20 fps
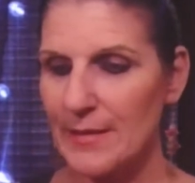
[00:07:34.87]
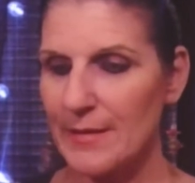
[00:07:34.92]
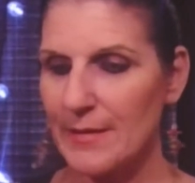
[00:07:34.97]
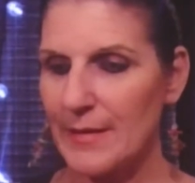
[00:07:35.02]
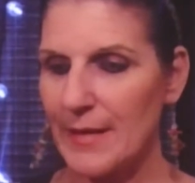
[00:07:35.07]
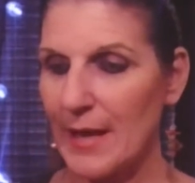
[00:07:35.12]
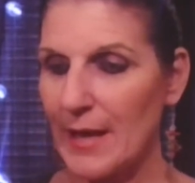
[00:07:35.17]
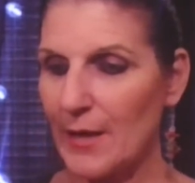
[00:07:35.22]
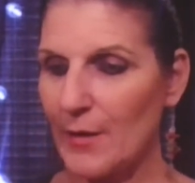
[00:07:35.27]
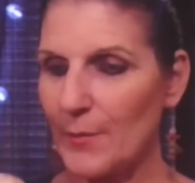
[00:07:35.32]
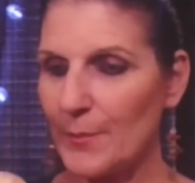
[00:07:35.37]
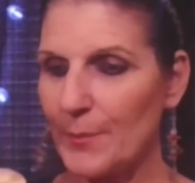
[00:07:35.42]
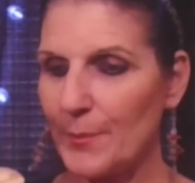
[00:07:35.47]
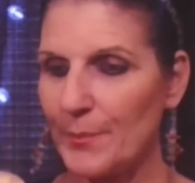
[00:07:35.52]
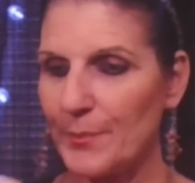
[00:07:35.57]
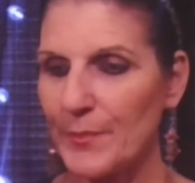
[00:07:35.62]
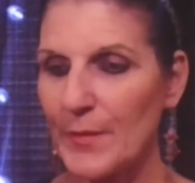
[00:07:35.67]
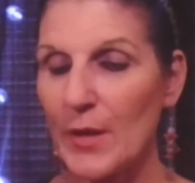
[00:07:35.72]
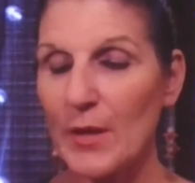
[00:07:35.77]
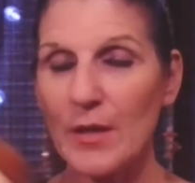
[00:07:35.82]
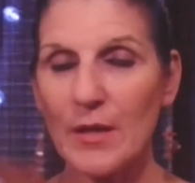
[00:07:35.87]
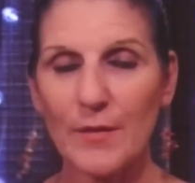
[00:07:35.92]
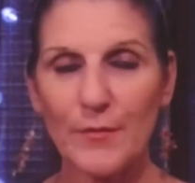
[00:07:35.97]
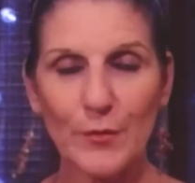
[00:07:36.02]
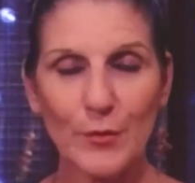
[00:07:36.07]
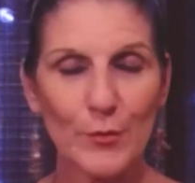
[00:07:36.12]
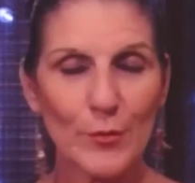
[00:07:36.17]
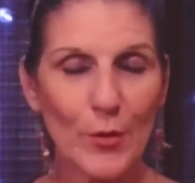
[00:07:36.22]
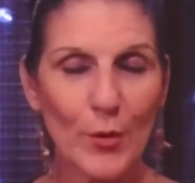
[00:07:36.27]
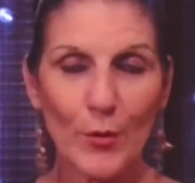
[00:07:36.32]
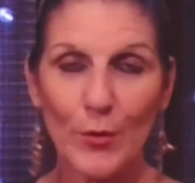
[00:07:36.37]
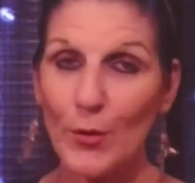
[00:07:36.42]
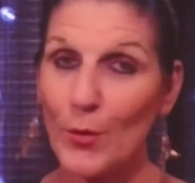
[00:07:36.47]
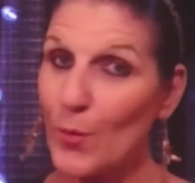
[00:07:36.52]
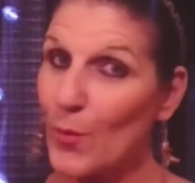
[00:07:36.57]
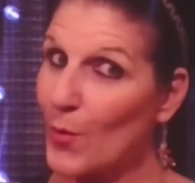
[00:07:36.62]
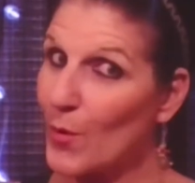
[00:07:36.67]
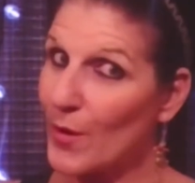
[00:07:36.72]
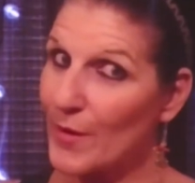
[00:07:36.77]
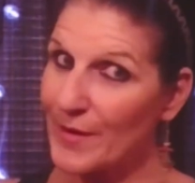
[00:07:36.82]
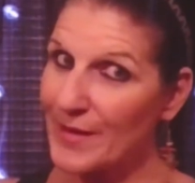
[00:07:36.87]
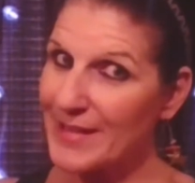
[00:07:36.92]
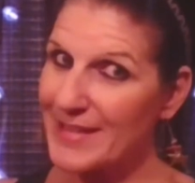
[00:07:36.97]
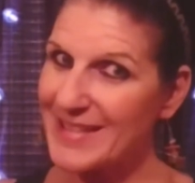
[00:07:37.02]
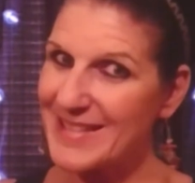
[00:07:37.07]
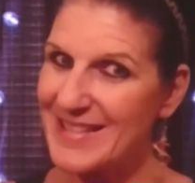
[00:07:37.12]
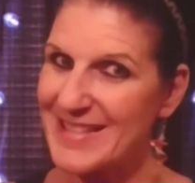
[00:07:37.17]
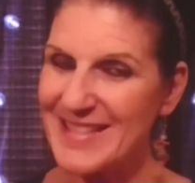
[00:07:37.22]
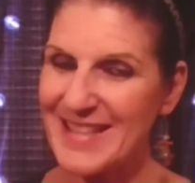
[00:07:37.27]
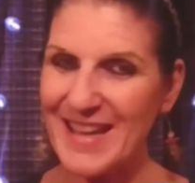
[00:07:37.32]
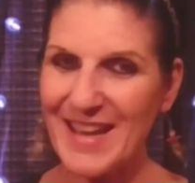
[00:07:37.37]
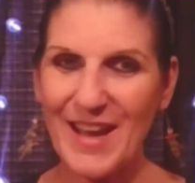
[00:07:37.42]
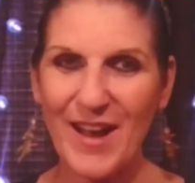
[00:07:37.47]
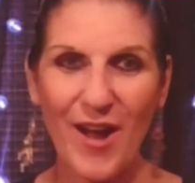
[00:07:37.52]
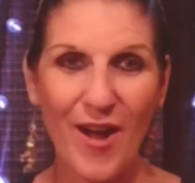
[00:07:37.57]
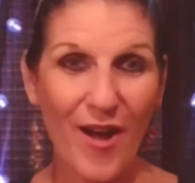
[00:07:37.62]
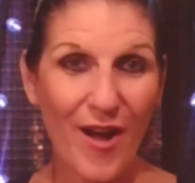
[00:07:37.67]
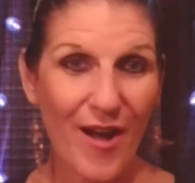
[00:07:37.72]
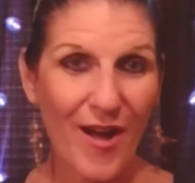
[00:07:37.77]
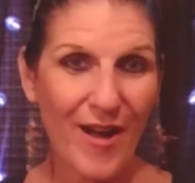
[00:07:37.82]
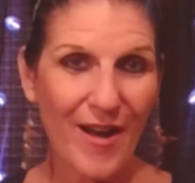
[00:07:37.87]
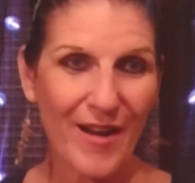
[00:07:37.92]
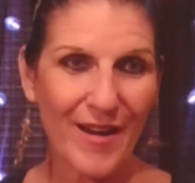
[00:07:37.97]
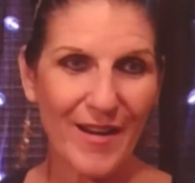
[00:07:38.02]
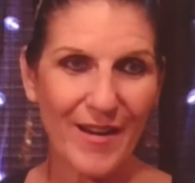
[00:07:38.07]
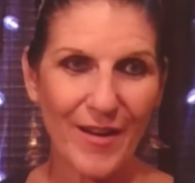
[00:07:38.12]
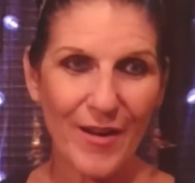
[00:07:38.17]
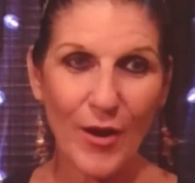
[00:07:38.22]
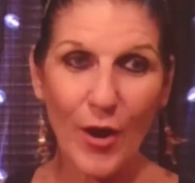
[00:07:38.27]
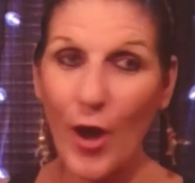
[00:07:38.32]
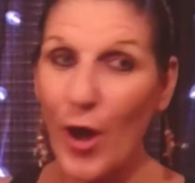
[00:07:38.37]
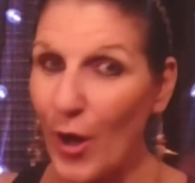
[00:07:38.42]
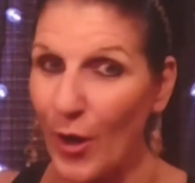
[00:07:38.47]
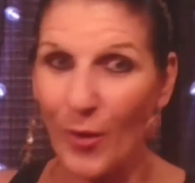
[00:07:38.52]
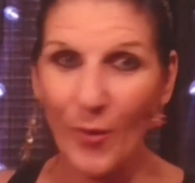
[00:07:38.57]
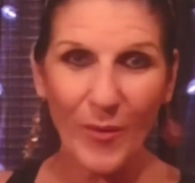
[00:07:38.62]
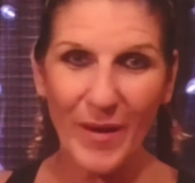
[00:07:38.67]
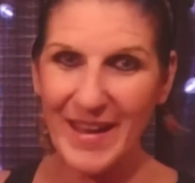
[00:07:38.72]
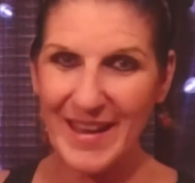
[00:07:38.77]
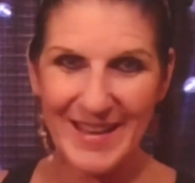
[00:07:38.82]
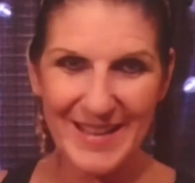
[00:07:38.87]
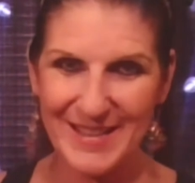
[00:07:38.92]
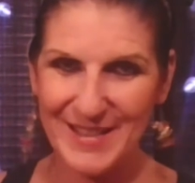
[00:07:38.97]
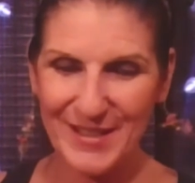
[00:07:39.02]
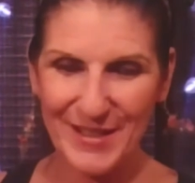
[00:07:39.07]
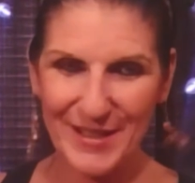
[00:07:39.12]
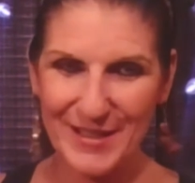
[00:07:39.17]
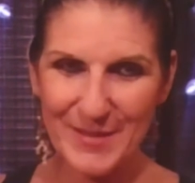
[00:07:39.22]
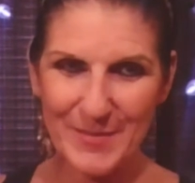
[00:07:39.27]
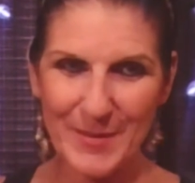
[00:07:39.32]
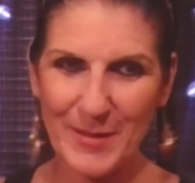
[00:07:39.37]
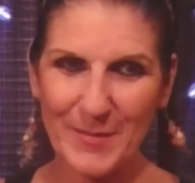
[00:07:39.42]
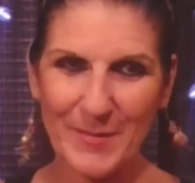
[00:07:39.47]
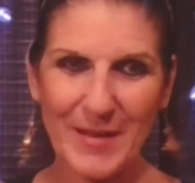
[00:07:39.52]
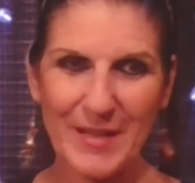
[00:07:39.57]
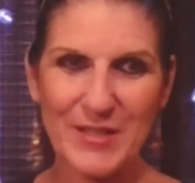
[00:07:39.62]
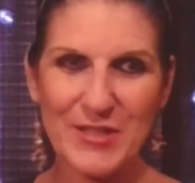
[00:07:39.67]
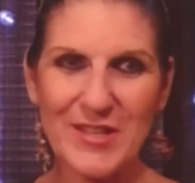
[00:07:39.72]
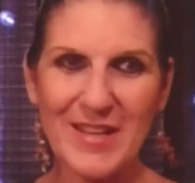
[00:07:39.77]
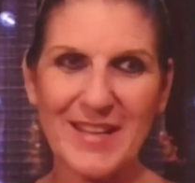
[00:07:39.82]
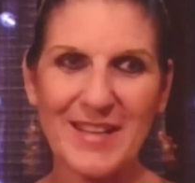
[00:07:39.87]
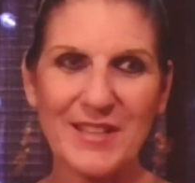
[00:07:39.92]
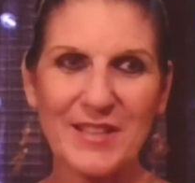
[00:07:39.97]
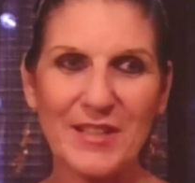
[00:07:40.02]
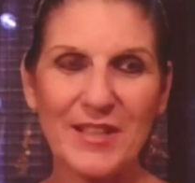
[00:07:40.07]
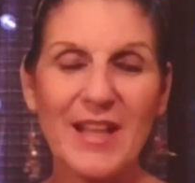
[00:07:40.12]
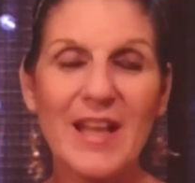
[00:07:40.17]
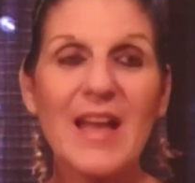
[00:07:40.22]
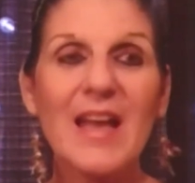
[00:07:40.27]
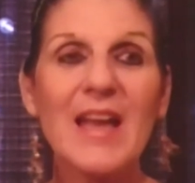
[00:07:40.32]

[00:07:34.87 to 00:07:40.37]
Now, if you know the Warrens, they are always talked about on my channel.